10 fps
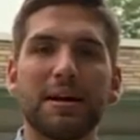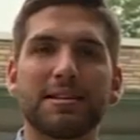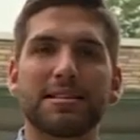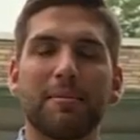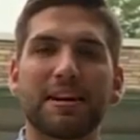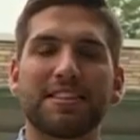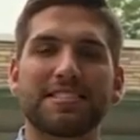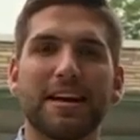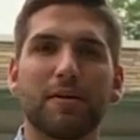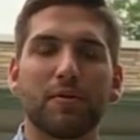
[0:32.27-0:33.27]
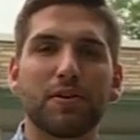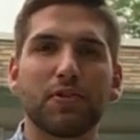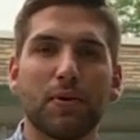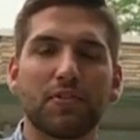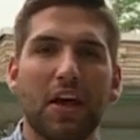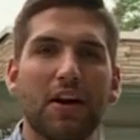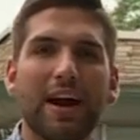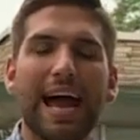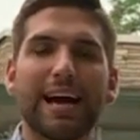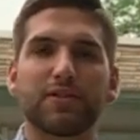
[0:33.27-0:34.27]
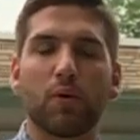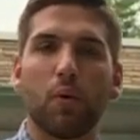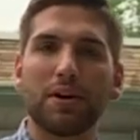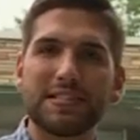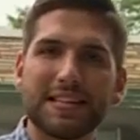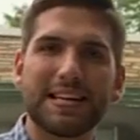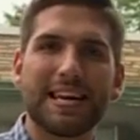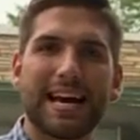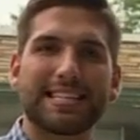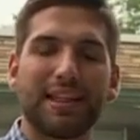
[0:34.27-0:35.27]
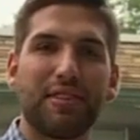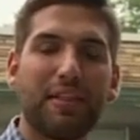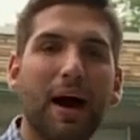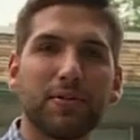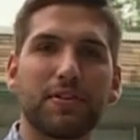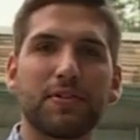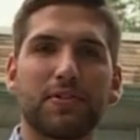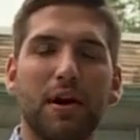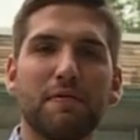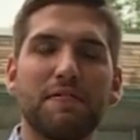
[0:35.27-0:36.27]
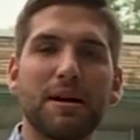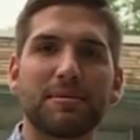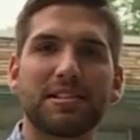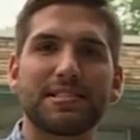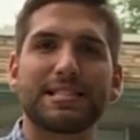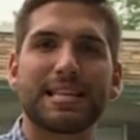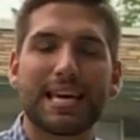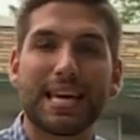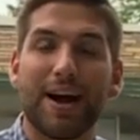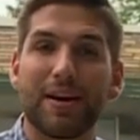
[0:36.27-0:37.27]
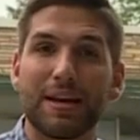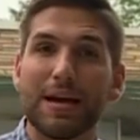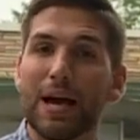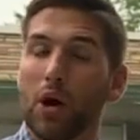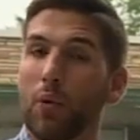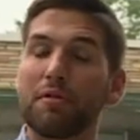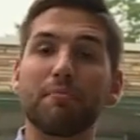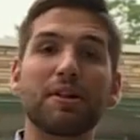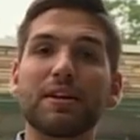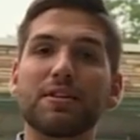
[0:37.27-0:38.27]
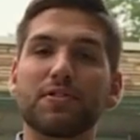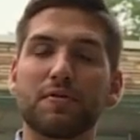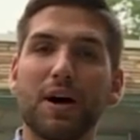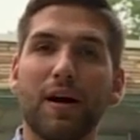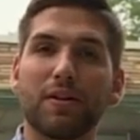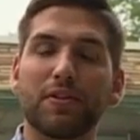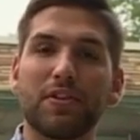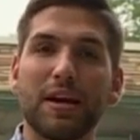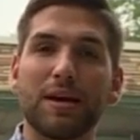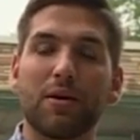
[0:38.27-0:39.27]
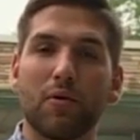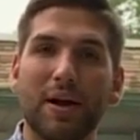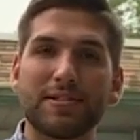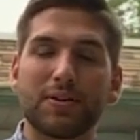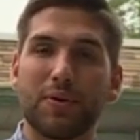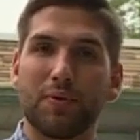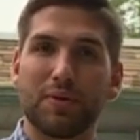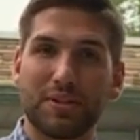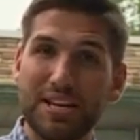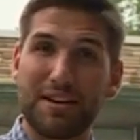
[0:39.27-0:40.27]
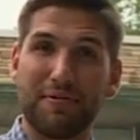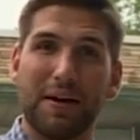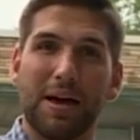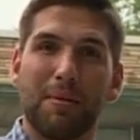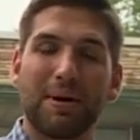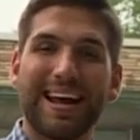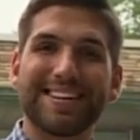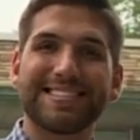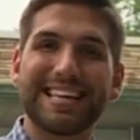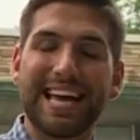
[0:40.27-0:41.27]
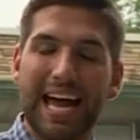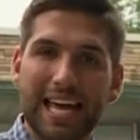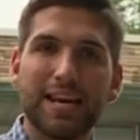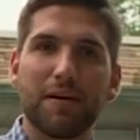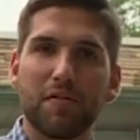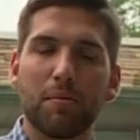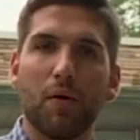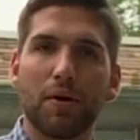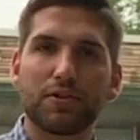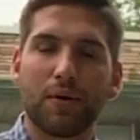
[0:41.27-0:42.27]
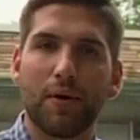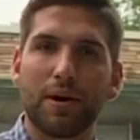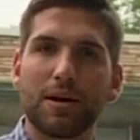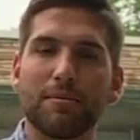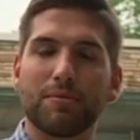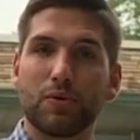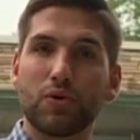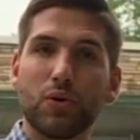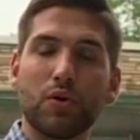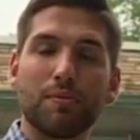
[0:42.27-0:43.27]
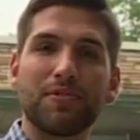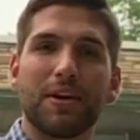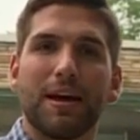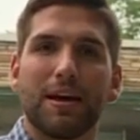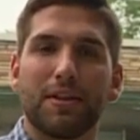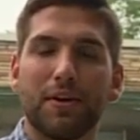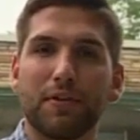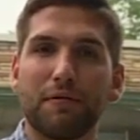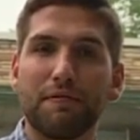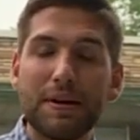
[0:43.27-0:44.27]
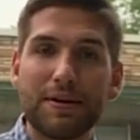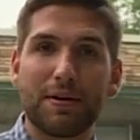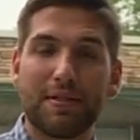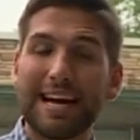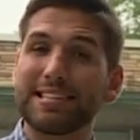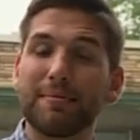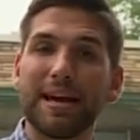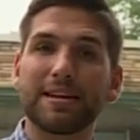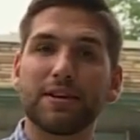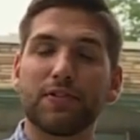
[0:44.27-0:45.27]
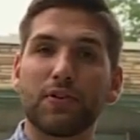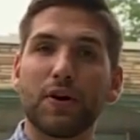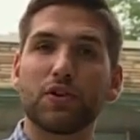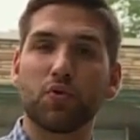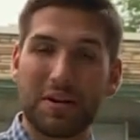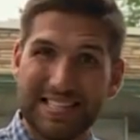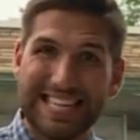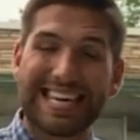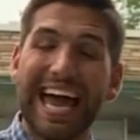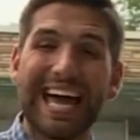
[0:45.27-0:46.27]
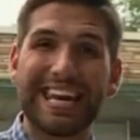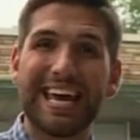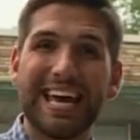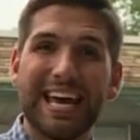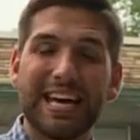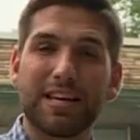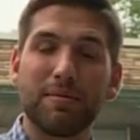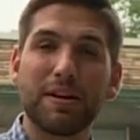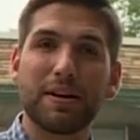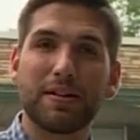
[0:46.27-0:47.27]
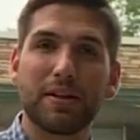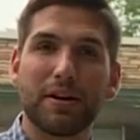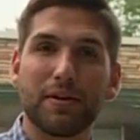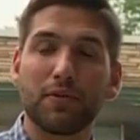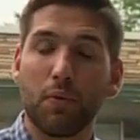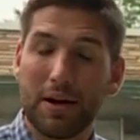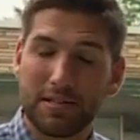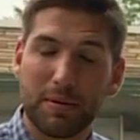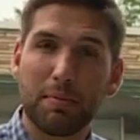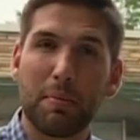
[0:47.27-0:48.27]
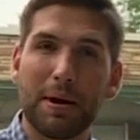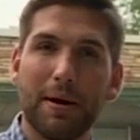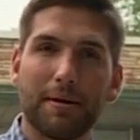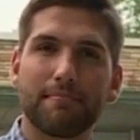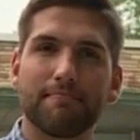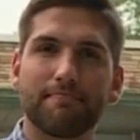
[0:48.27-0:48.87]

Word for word: the pandemic, the Tenant Resource Center has worked to connect thousands of families in Dane County with millions of dollars in rental relief. But as the end of the moratorium looms, there's a fear that demand could surge once again, and community leaders want to be prepared